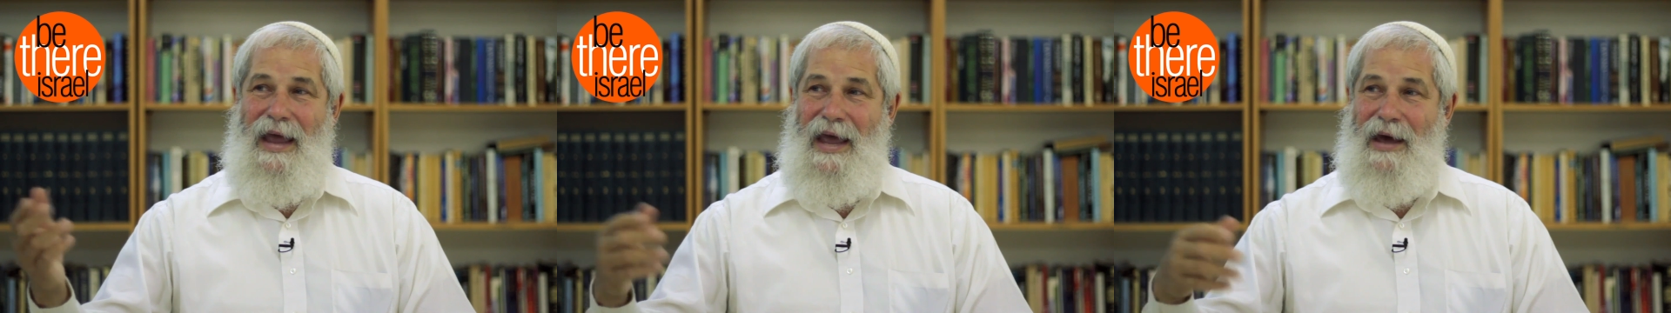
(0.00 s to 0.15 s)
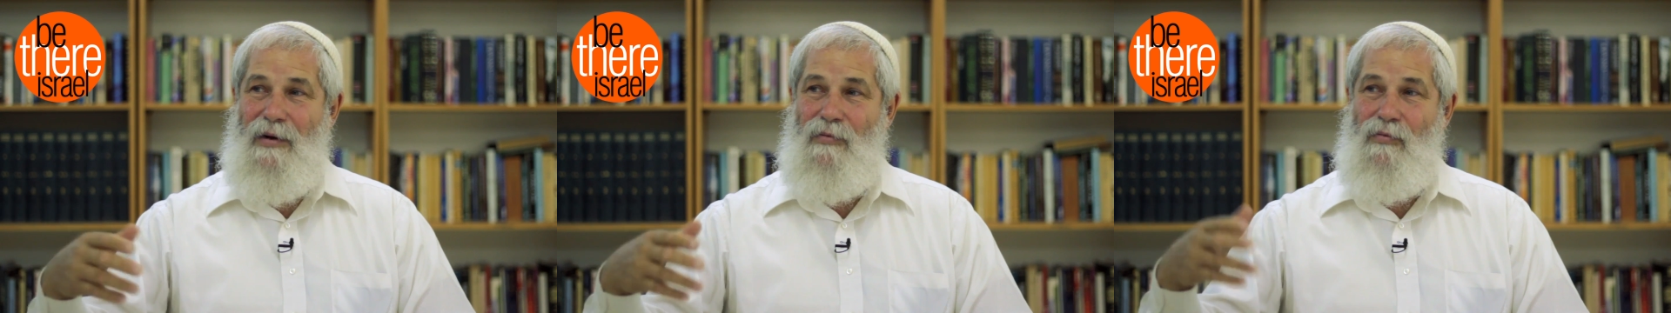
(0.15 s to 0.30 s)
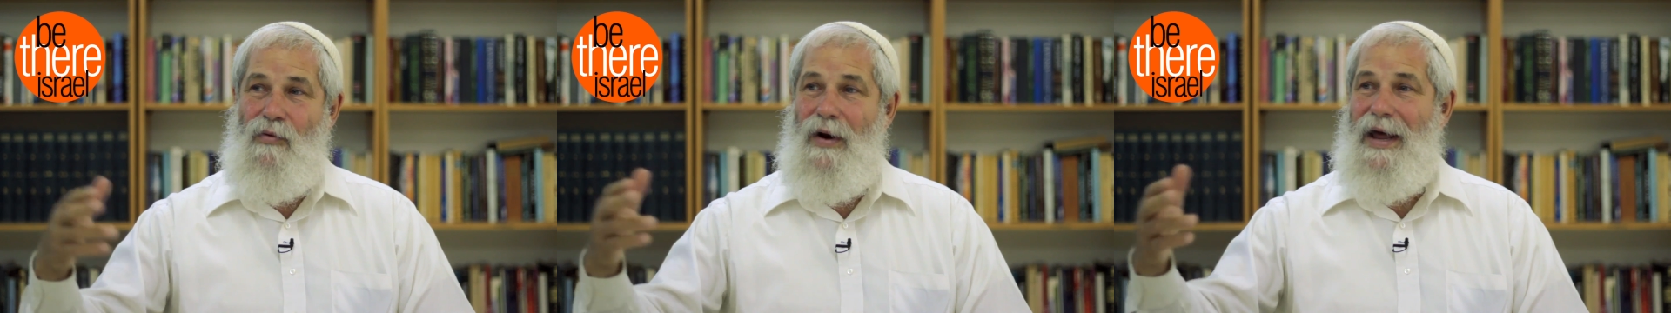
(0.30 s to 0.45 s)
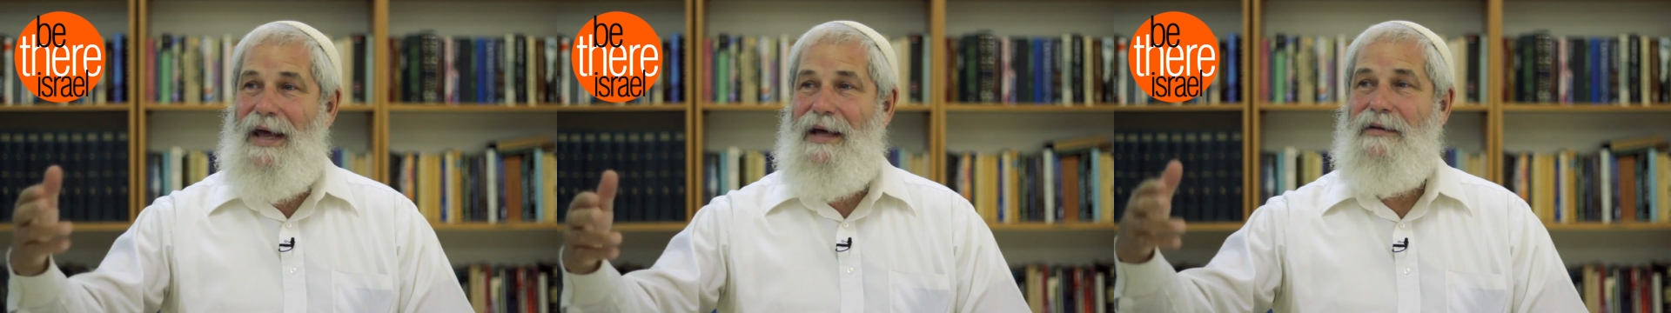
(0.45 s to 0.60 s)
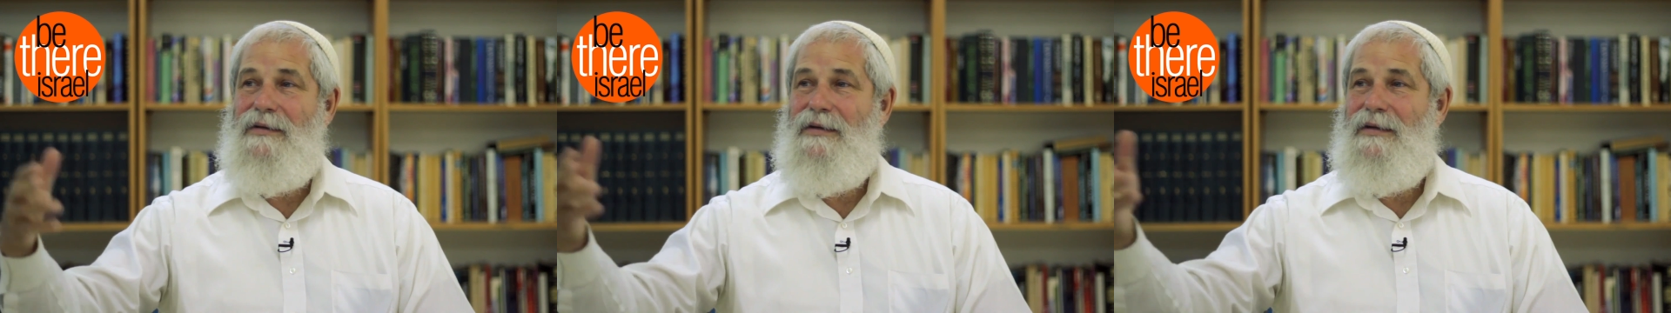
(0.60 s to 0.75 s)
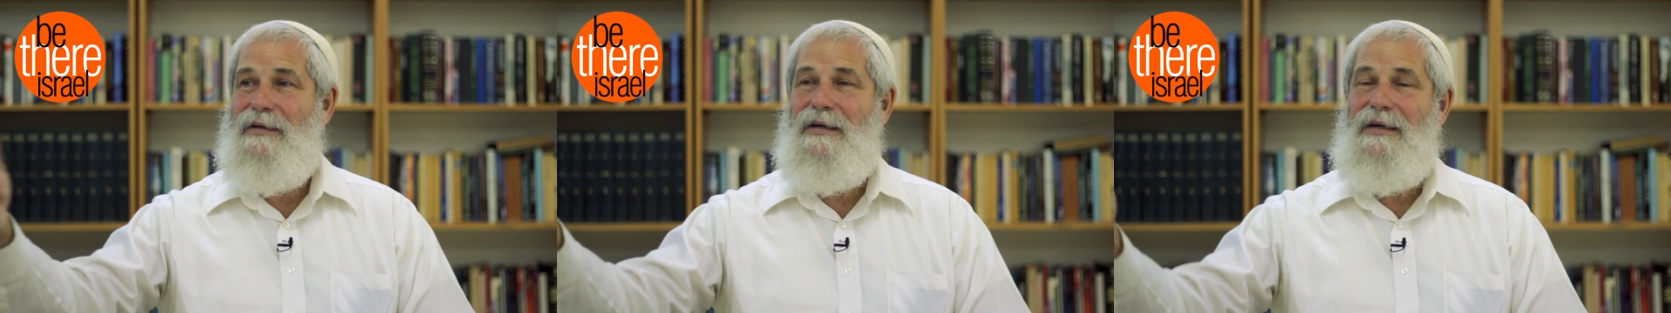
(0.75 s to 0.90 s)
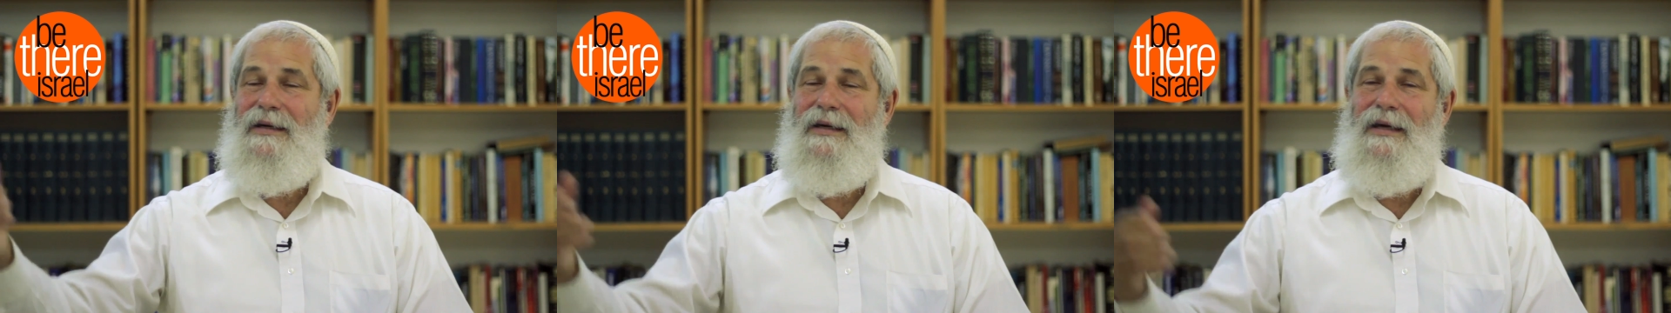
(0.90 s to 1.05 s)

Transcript: and ran to the